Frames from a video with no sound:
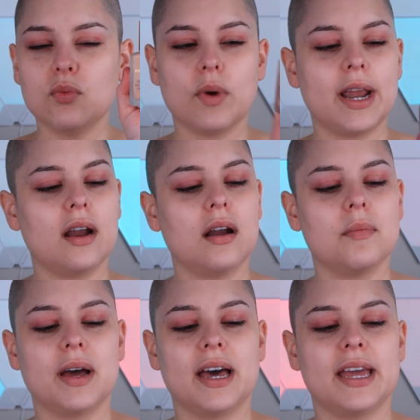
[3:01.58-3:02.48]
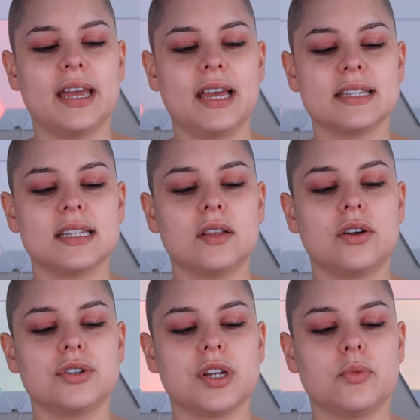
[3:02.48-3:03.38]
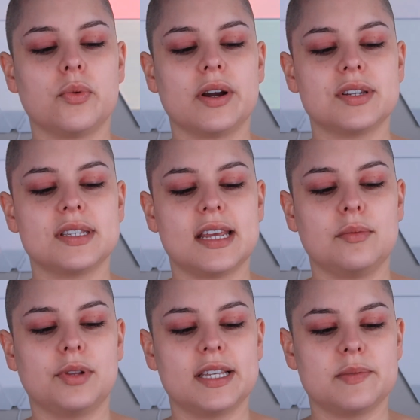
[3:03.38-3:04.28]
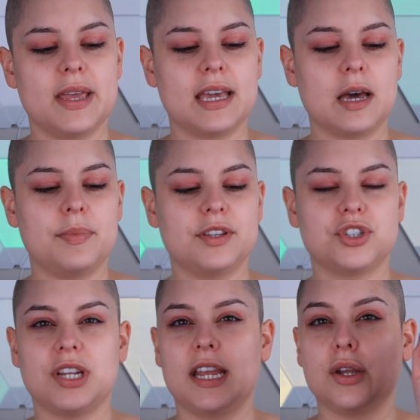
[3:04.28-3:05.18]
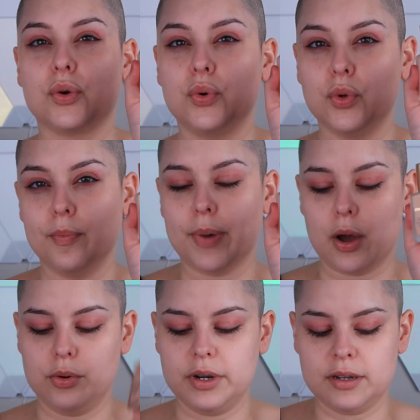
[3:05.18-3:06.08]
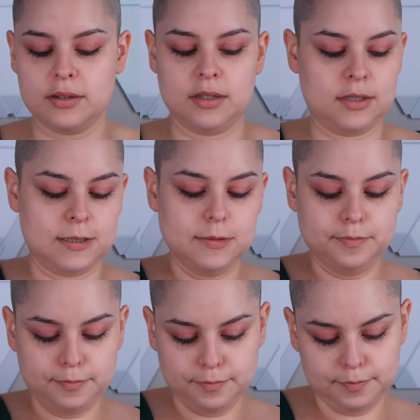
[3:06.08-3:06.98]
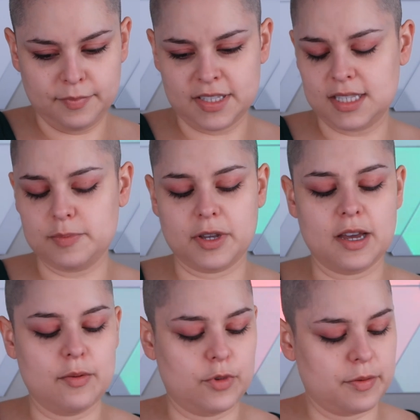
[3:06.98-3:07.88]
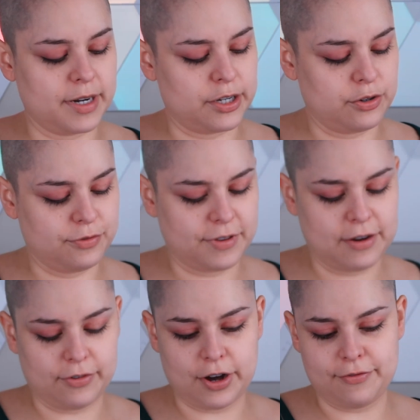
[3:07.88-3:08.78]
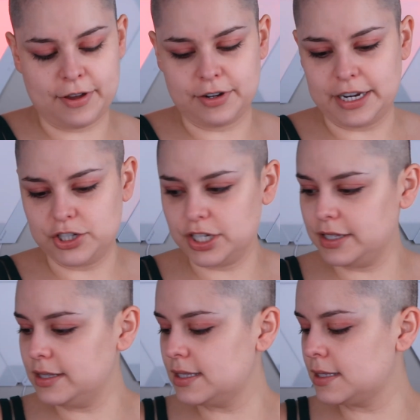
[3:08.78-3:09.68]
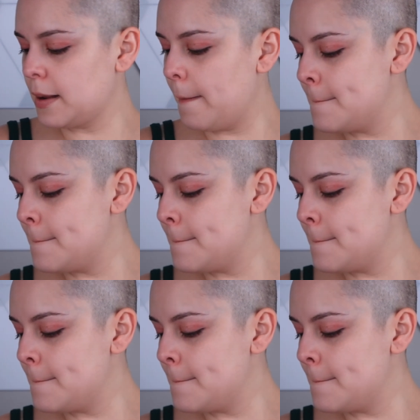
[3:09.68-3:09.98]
and wear my Estee Lauder Double Wear Stay in Place makeup in the shade Cool Bone. This has become one of my new favorite foundations.